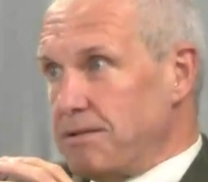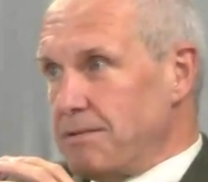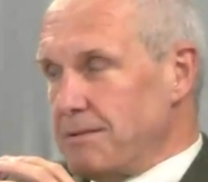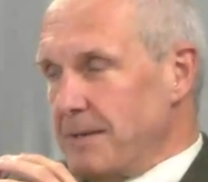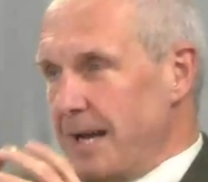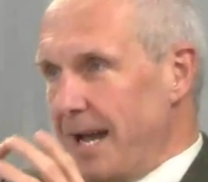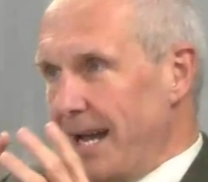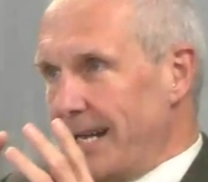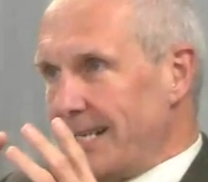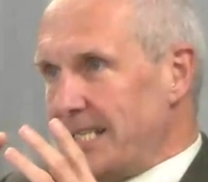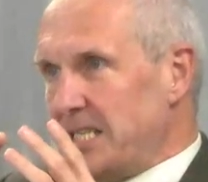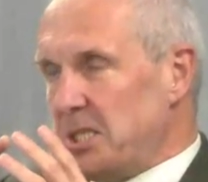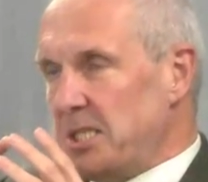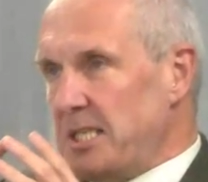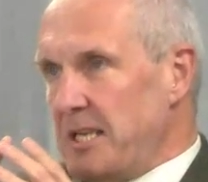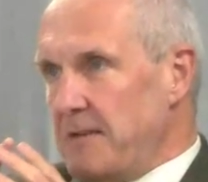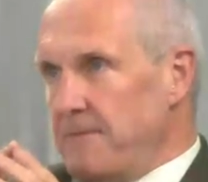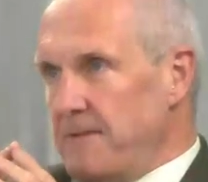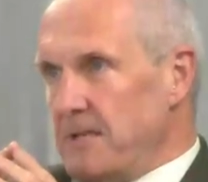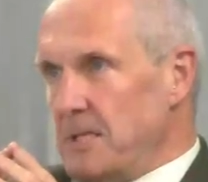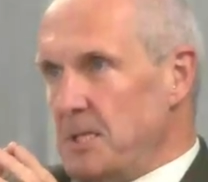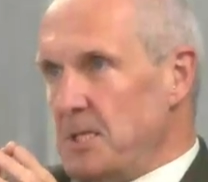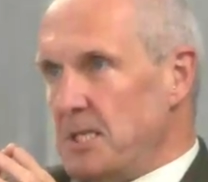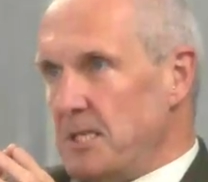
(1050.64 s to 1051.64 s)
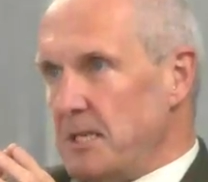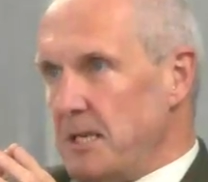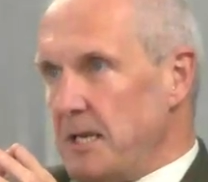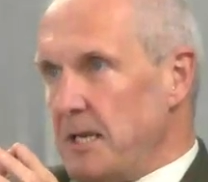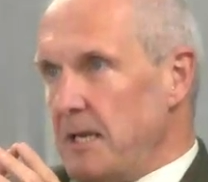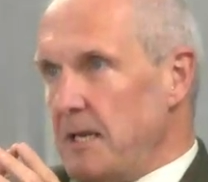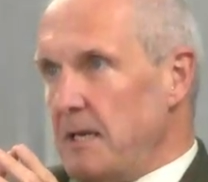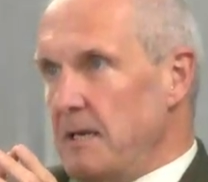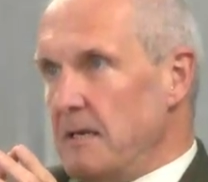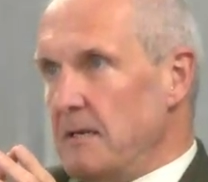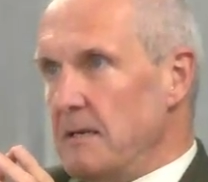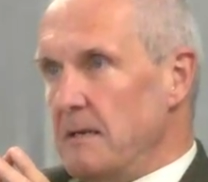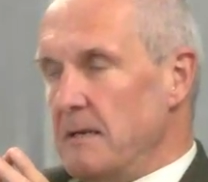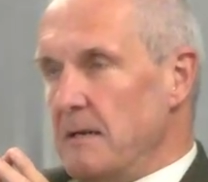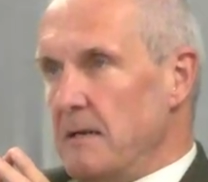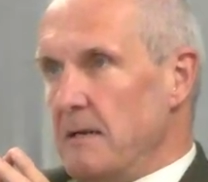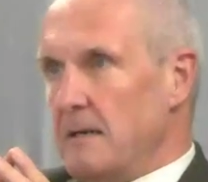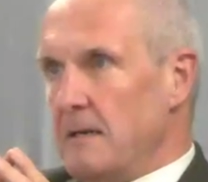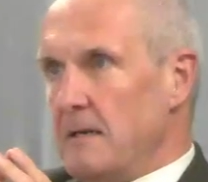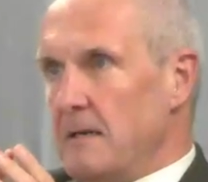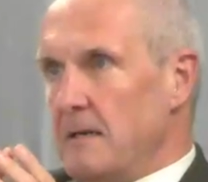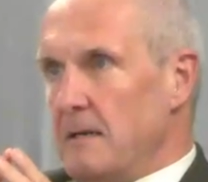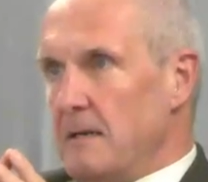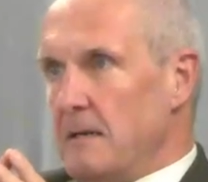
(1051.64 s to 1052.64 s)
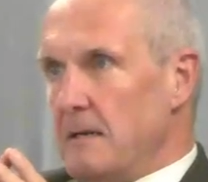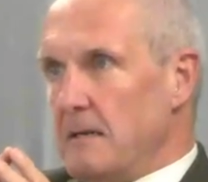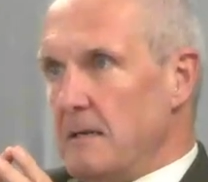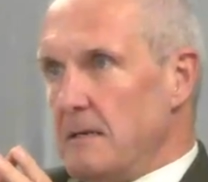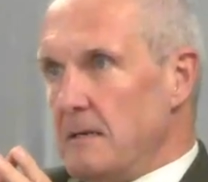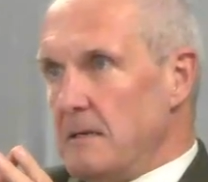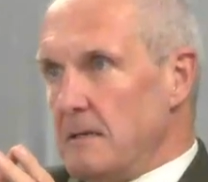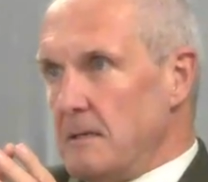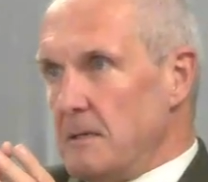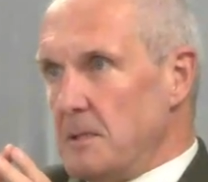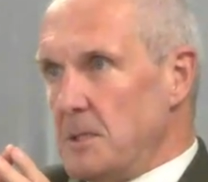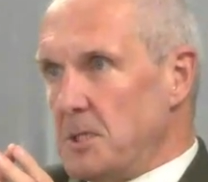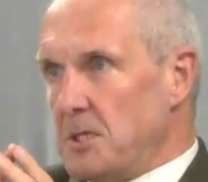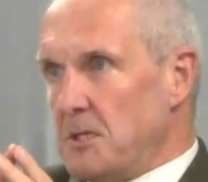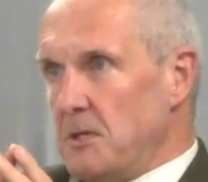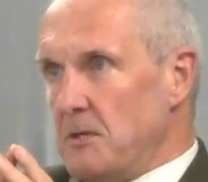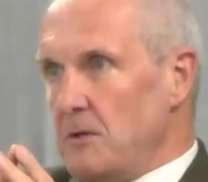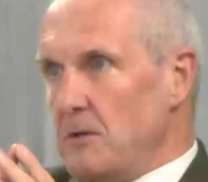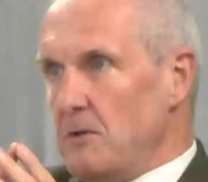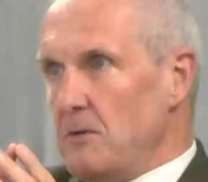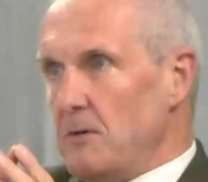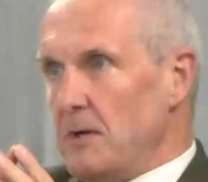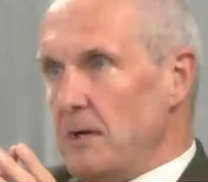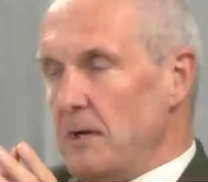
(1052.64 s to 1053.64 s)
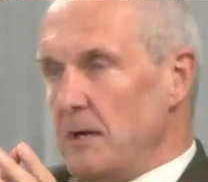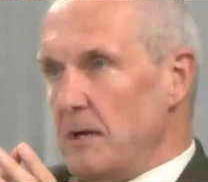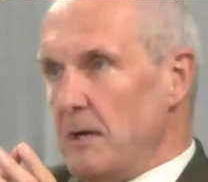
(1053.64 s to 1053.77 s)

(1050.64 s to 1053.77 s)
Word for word: activity to